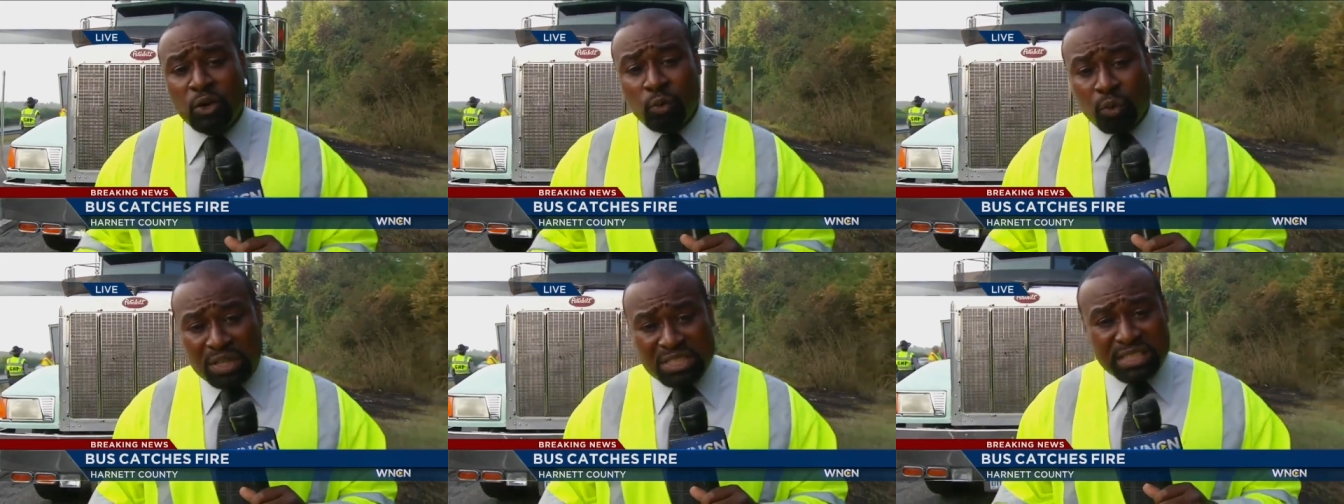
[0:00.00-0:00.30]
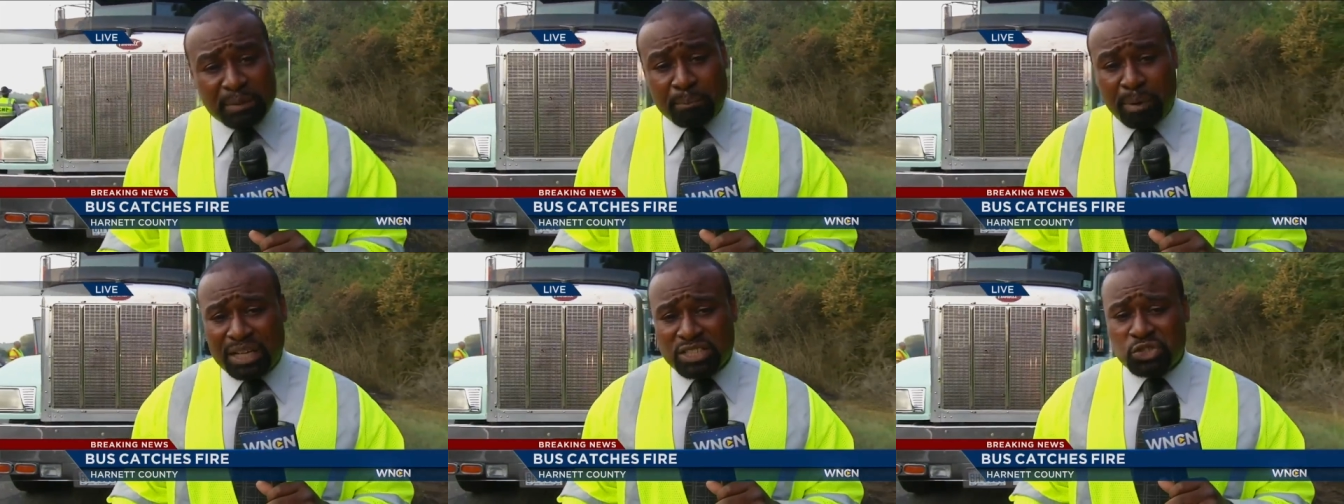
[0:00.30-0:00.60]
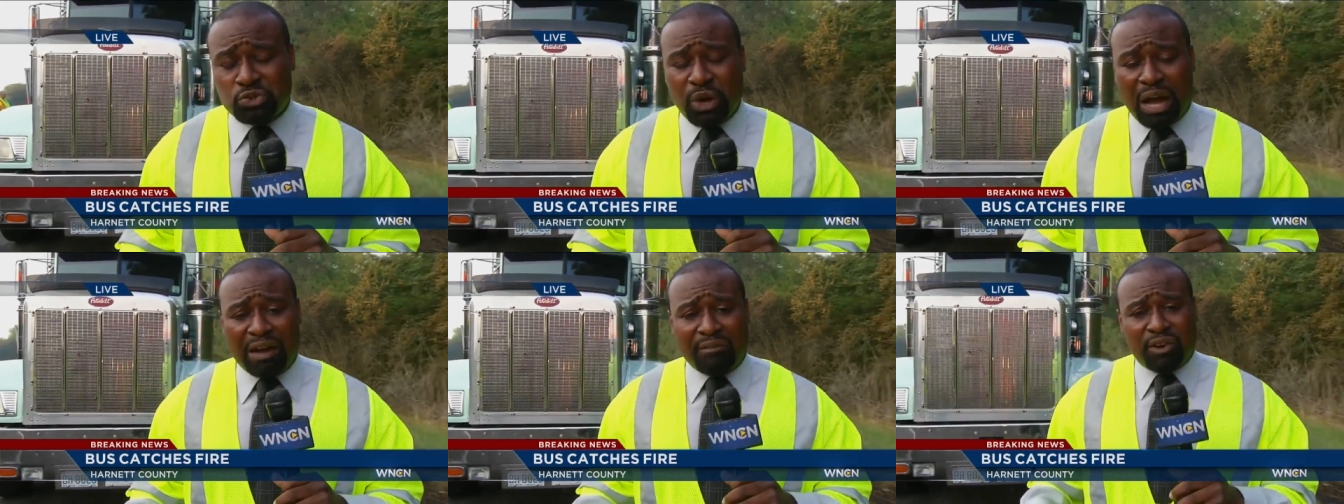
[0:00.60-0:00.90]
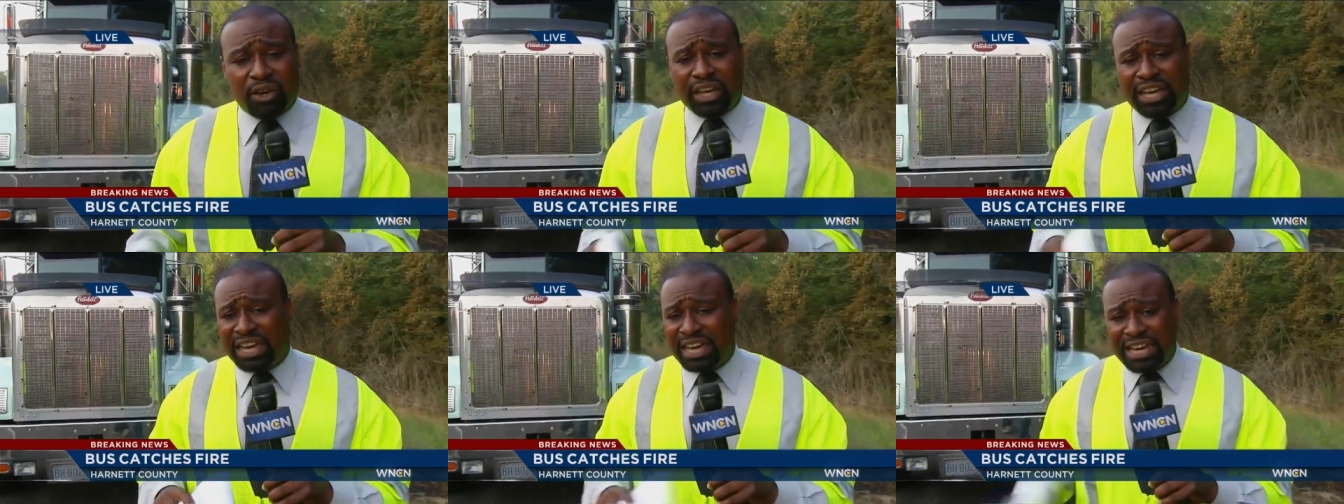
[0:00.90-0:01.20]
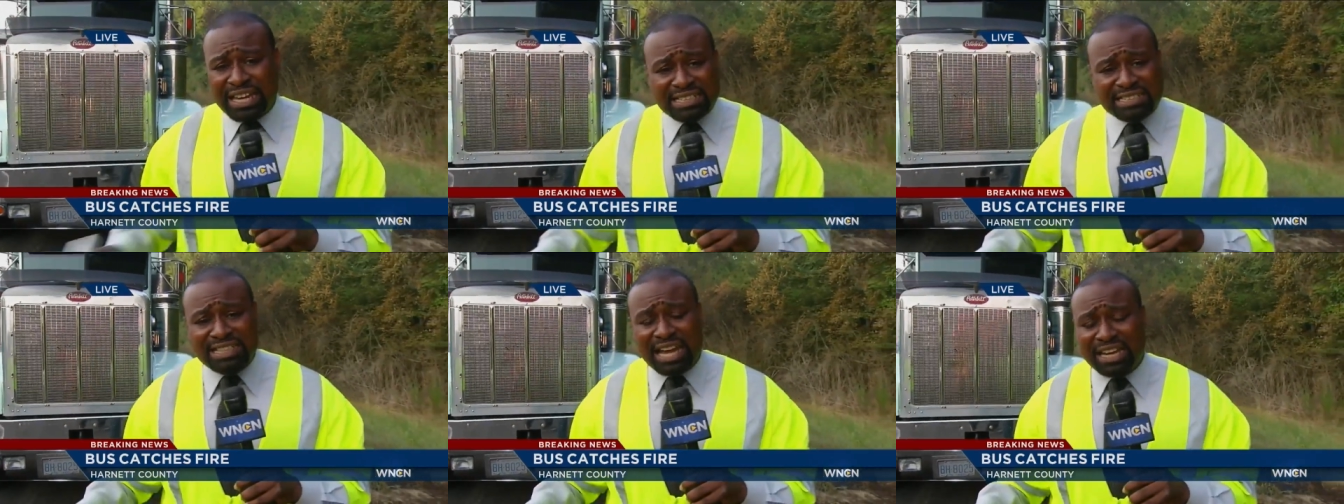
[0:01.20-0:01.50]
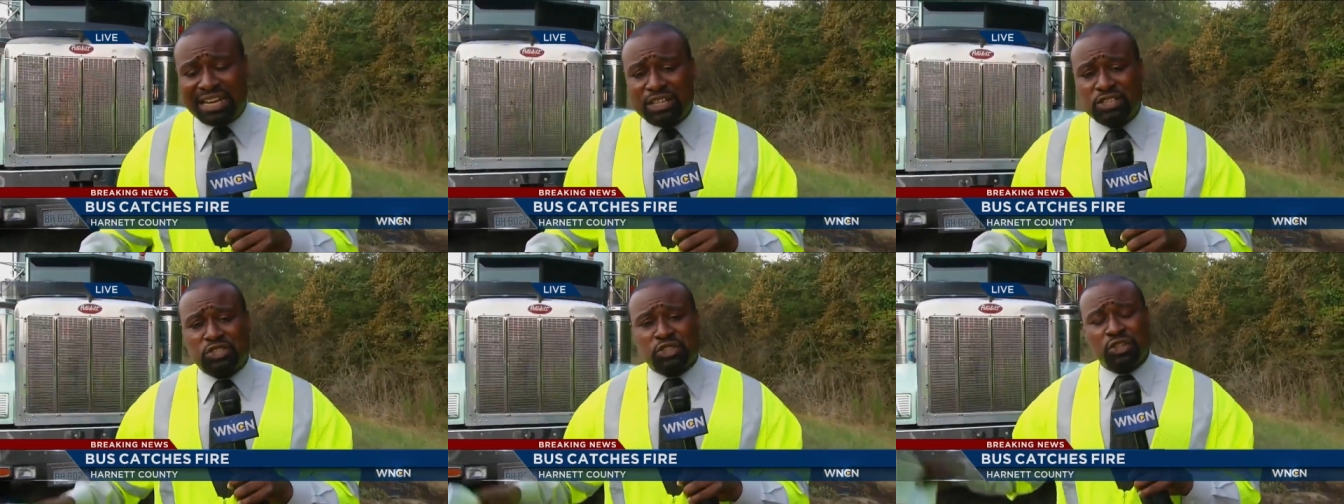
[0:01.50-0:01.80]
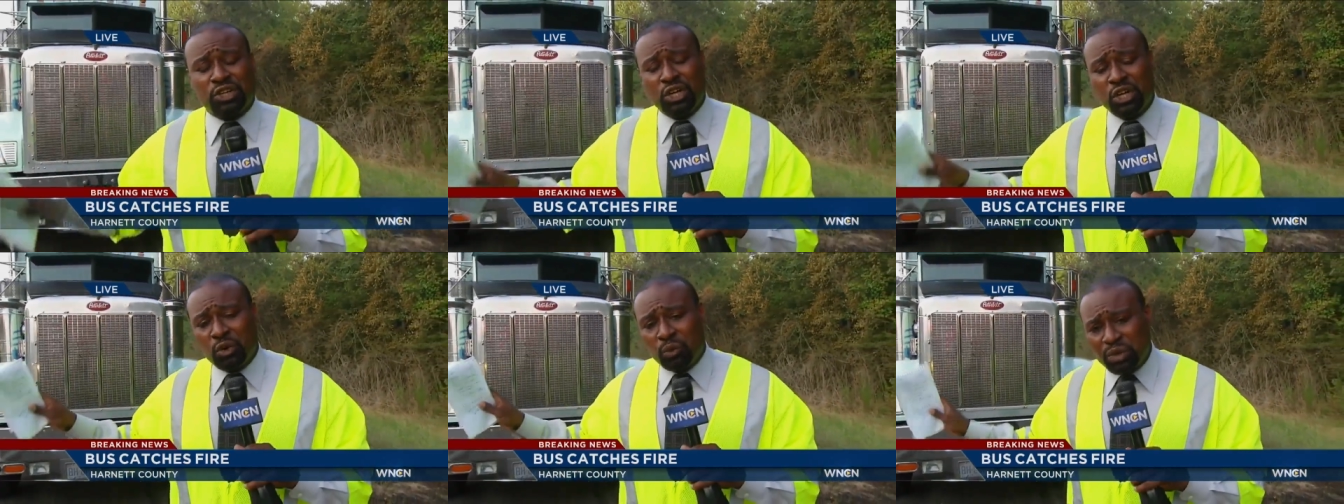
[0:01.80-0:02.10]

was the bus driver. He is not injured.